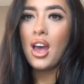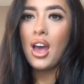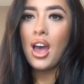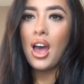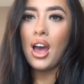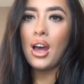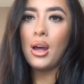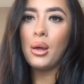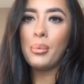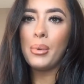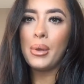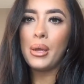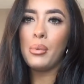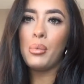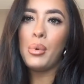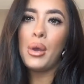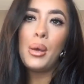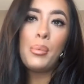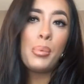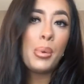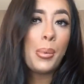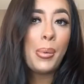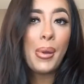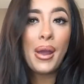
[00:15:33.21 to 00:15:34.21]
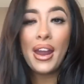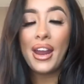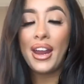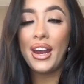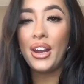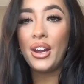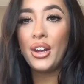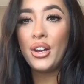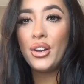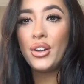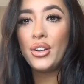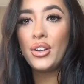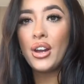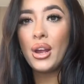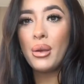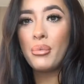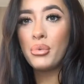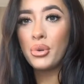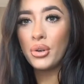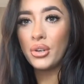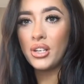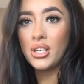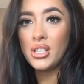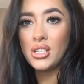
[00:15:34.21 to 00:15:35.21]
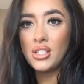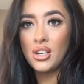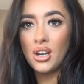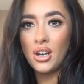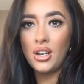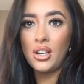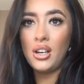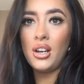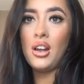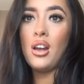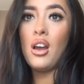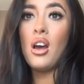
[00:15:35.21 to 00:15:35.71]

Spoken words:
I'll be well prepared. I'm going to start,